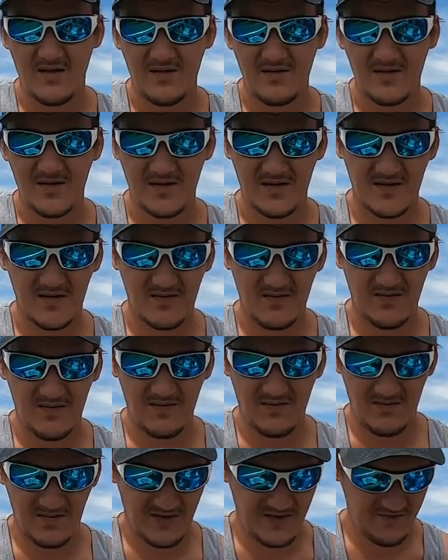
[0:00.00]
Just
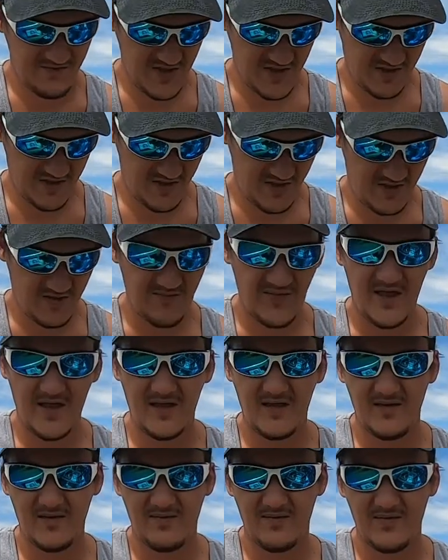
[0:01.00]
leave me a
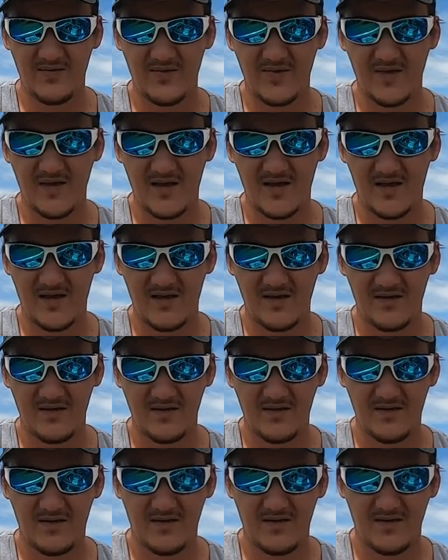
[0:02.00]
comment and
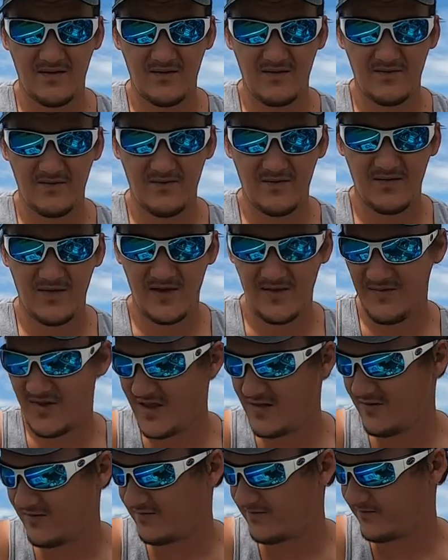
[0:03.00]
let me
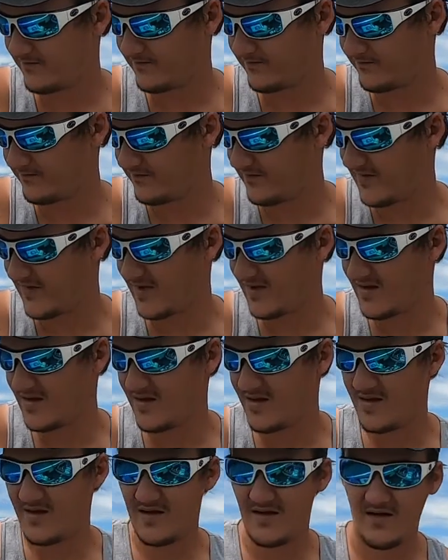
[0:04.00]
know.
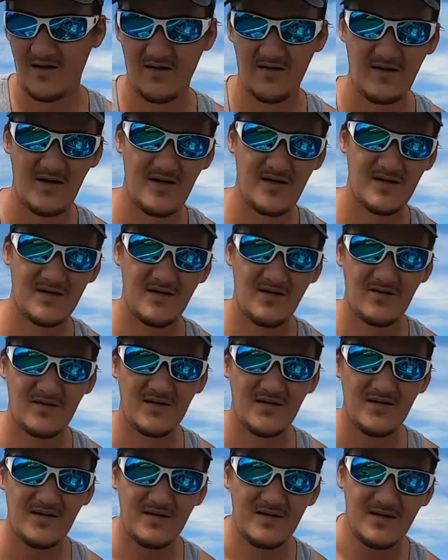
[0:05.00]
Alright, talk to
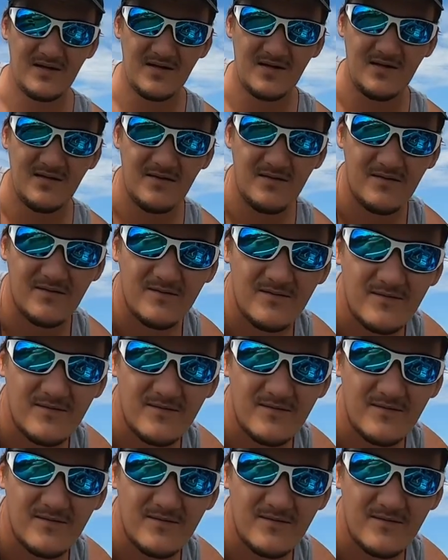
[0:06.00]
you guys later.